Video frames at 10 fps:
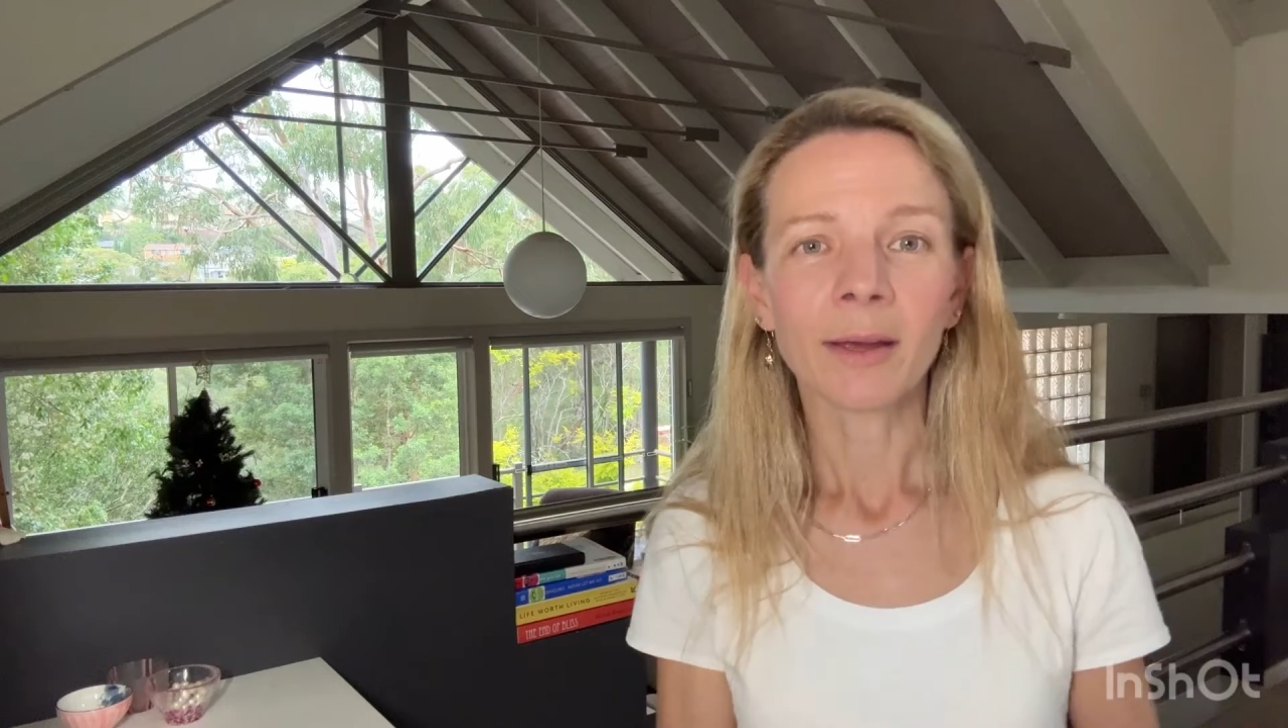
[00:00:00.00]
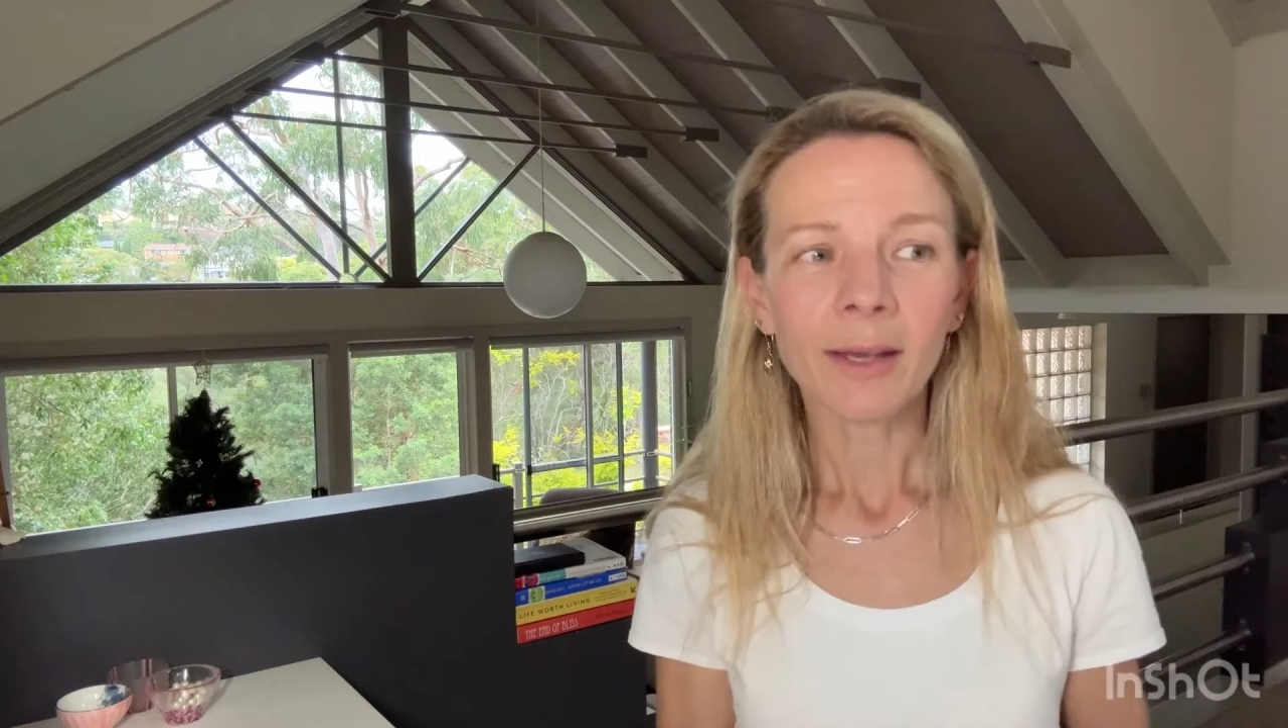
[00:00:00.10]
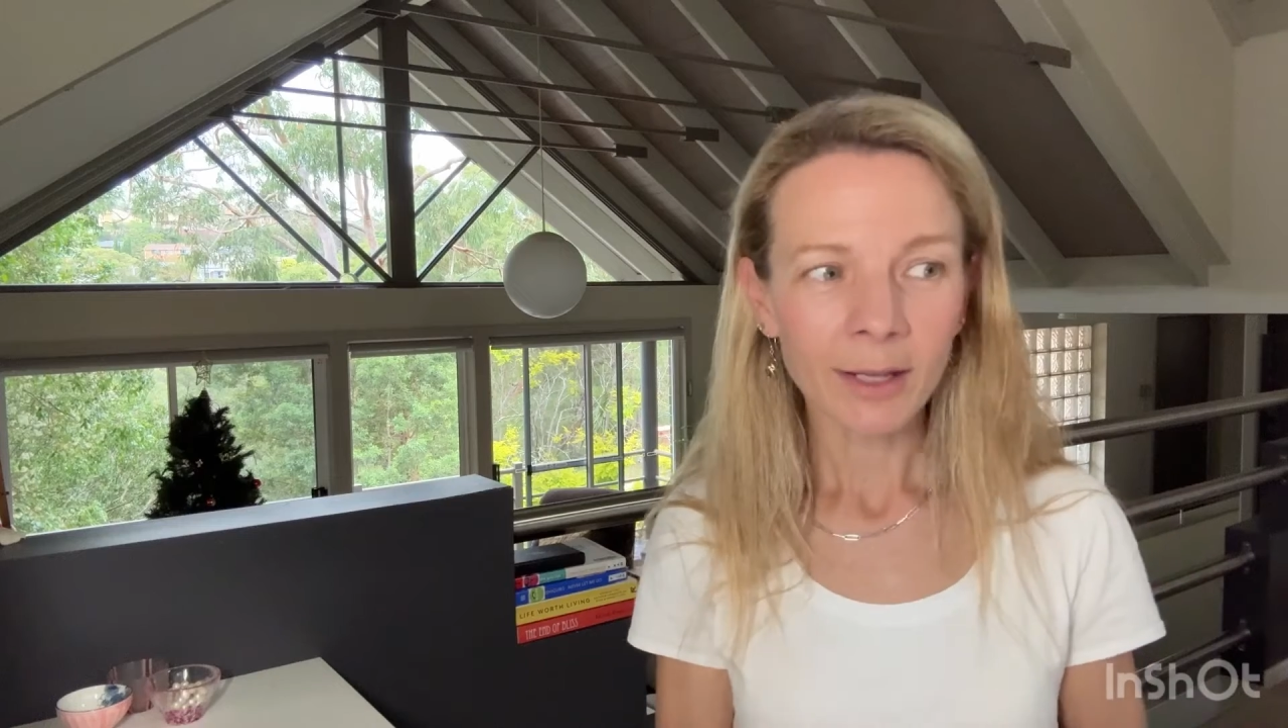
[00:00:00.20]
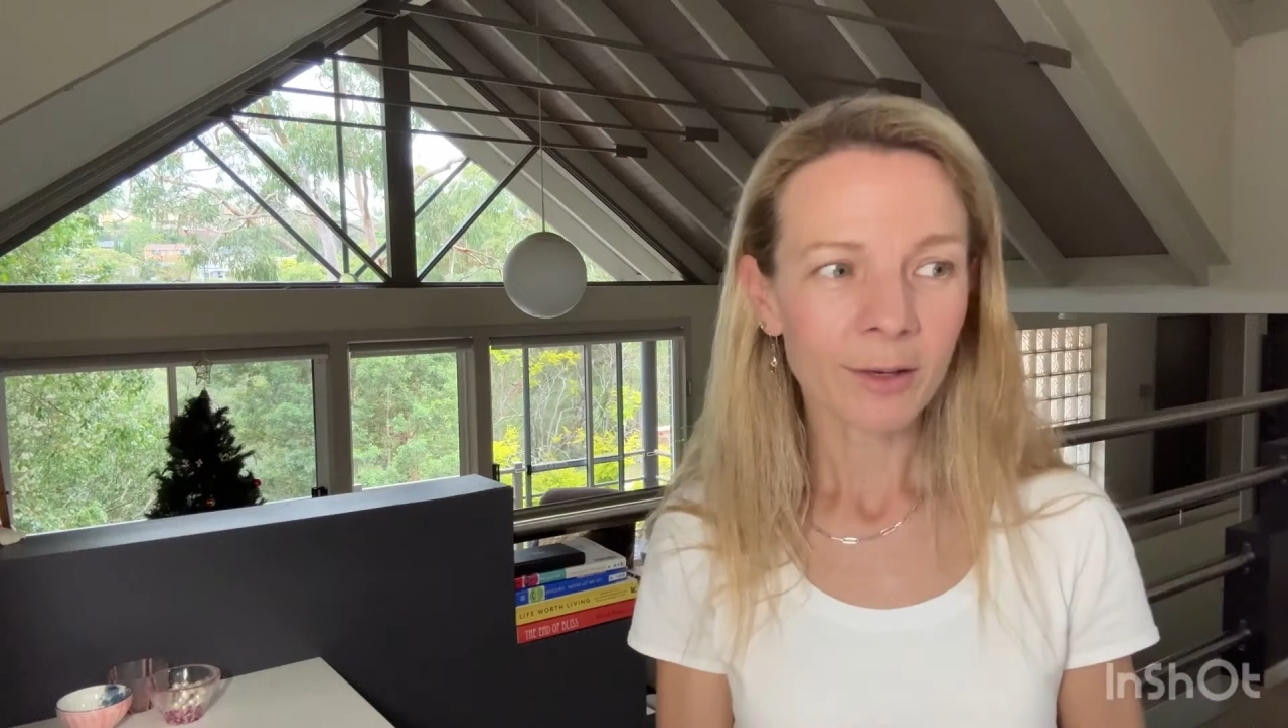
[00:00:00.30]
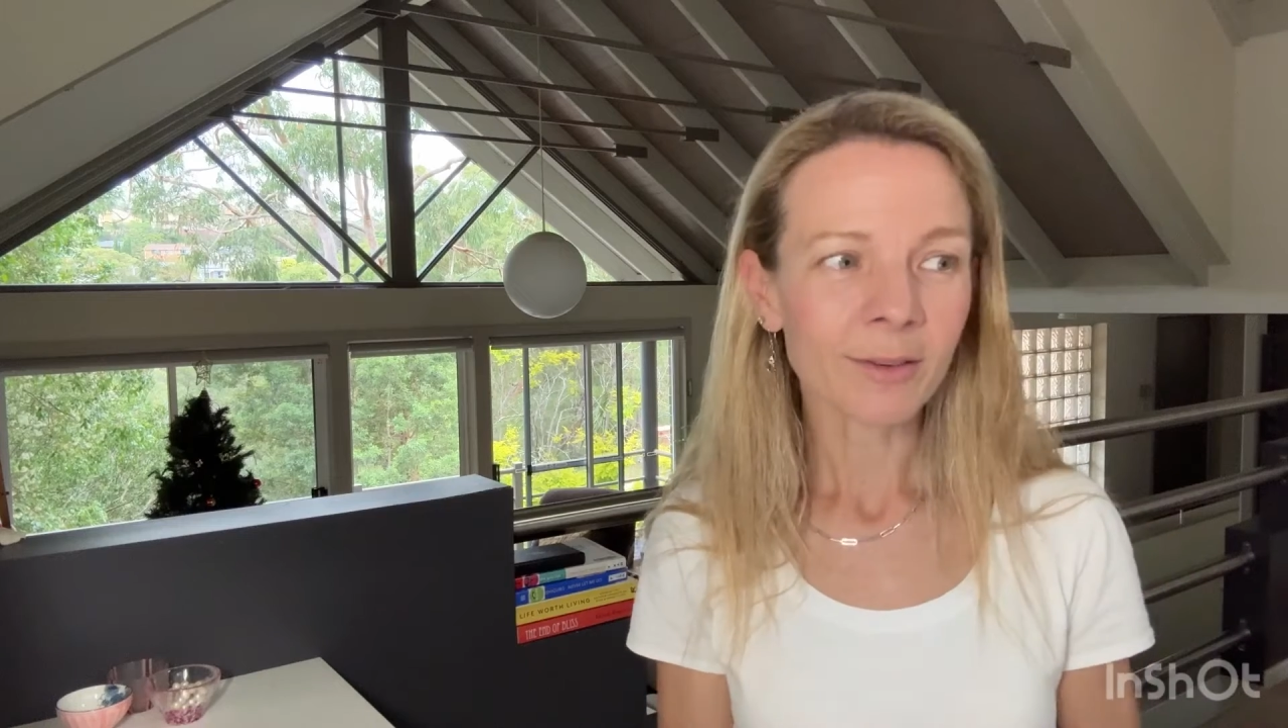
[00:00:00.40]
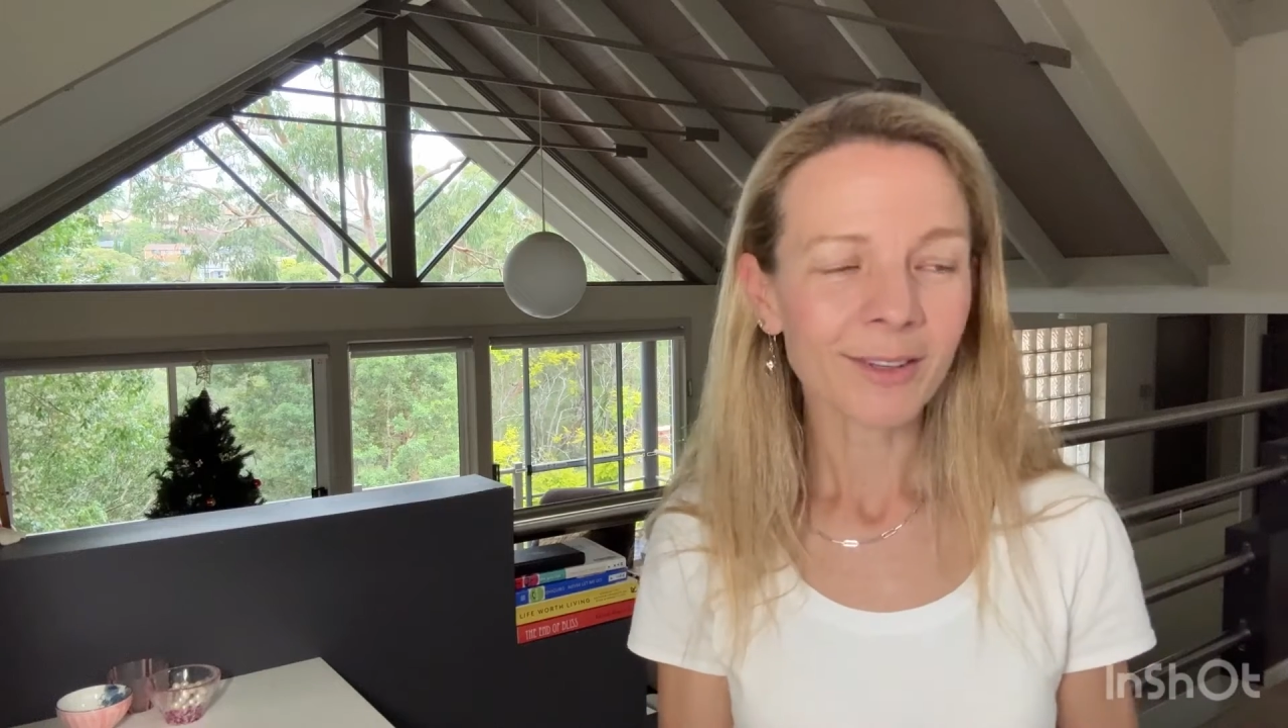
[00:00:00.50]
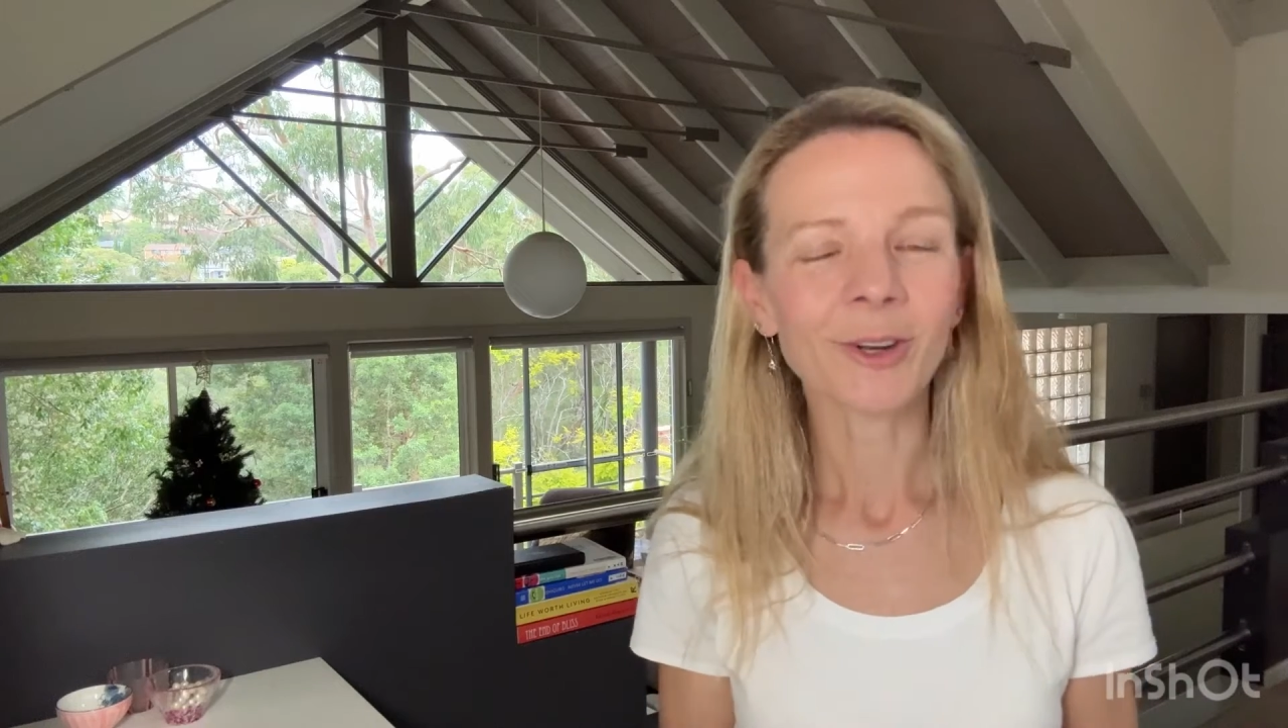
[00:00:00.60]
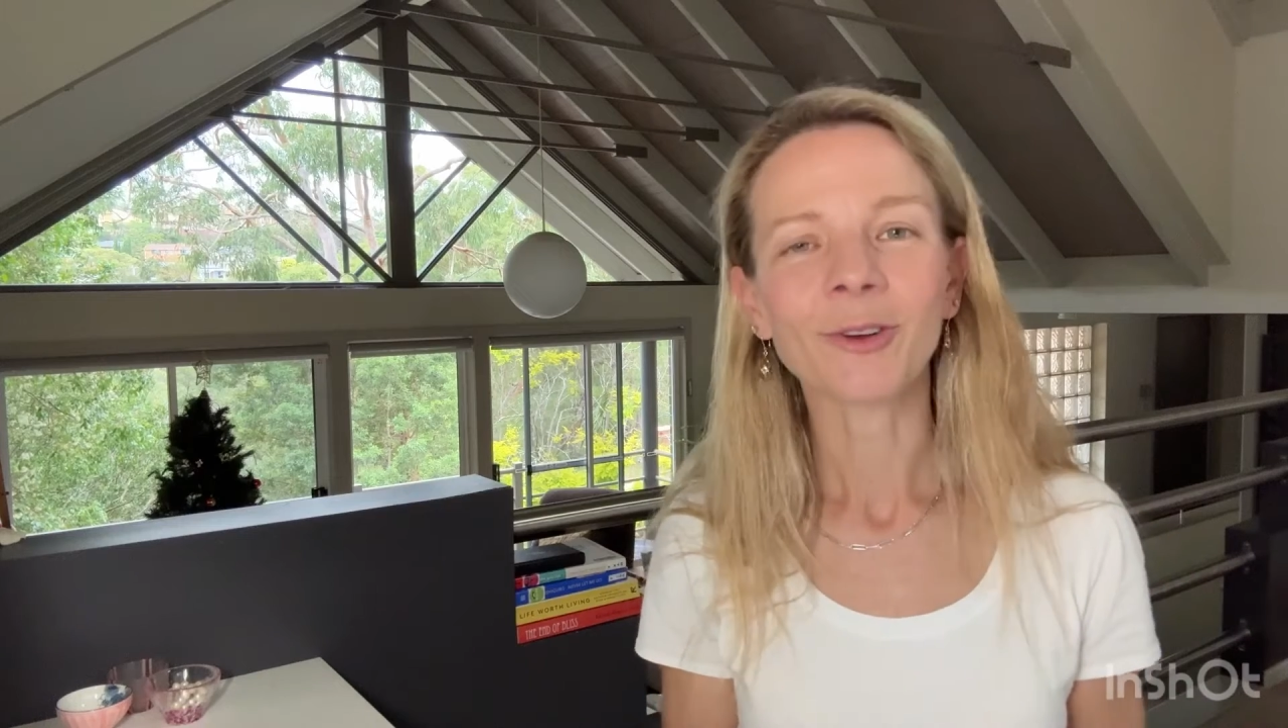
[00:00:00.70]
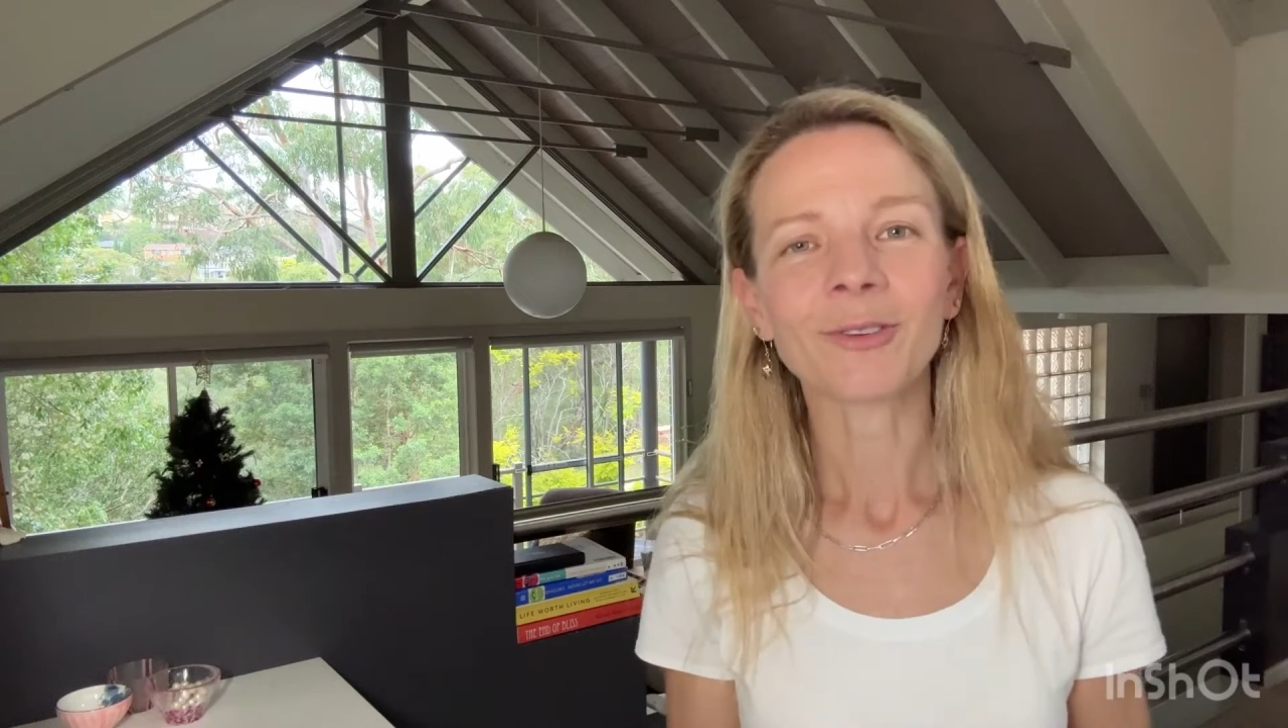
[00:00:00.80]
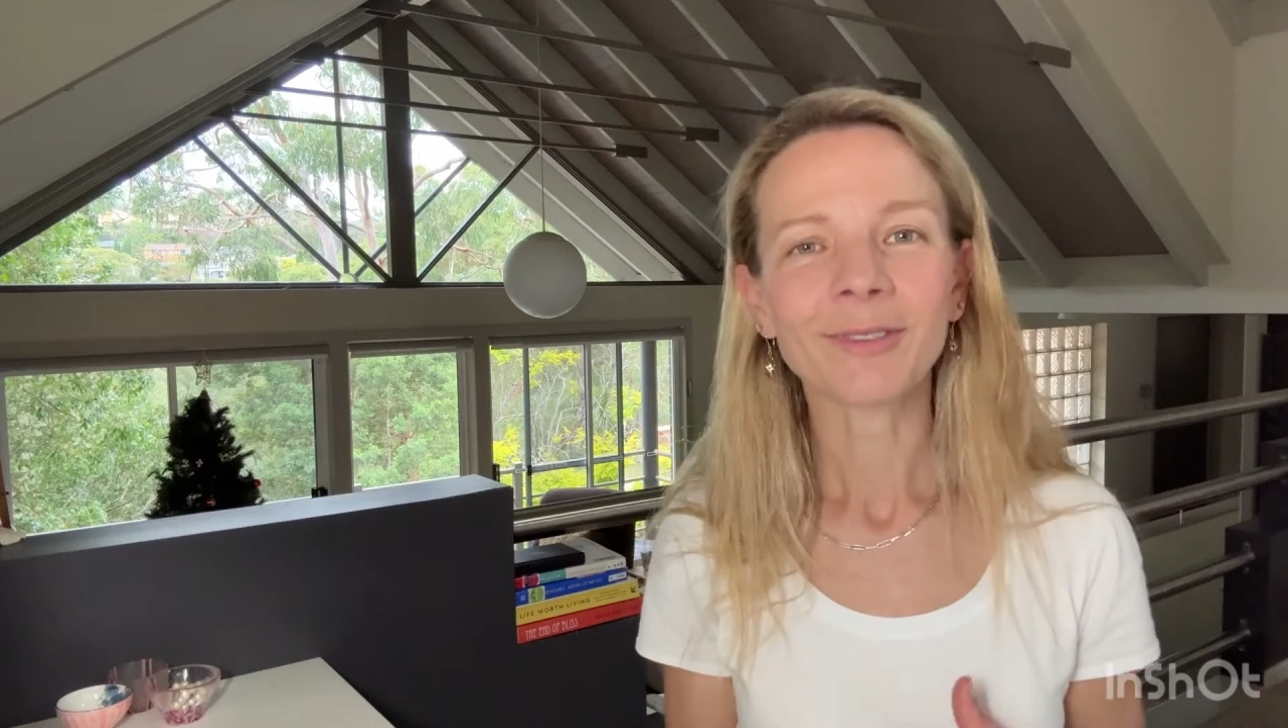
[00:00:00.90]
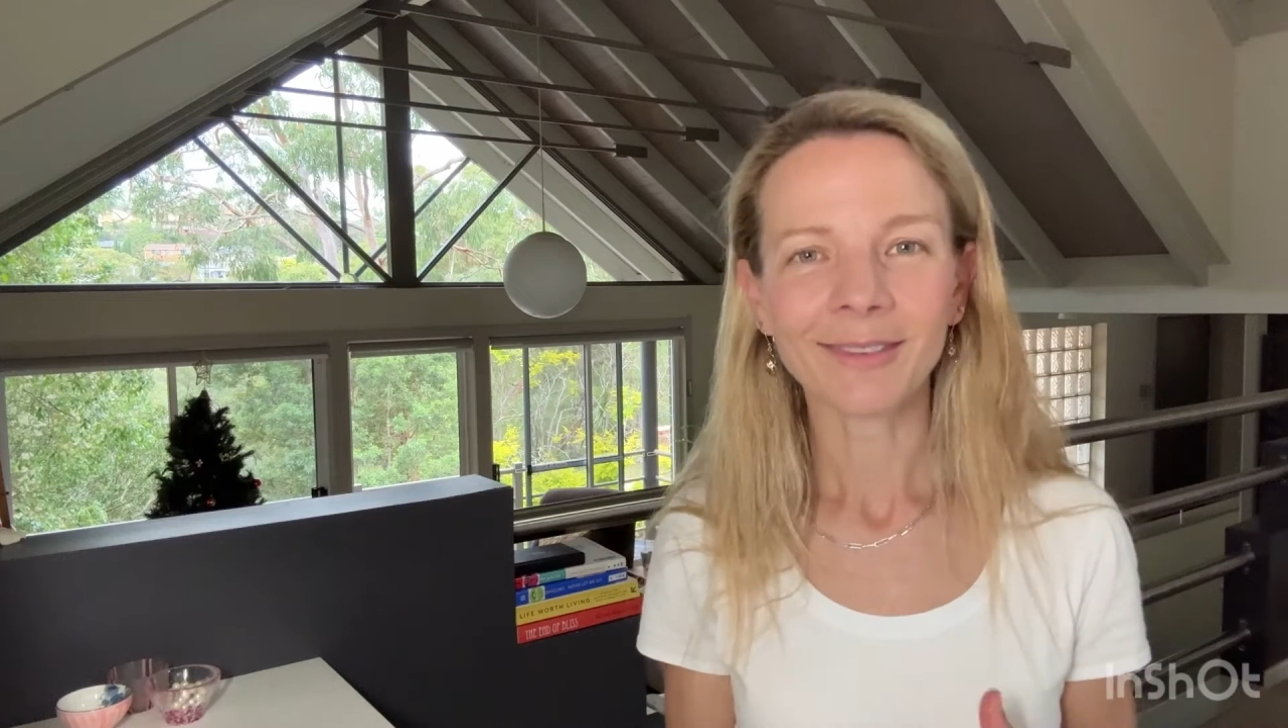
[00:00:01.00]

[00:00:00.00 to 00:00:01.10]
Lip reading: in, you know,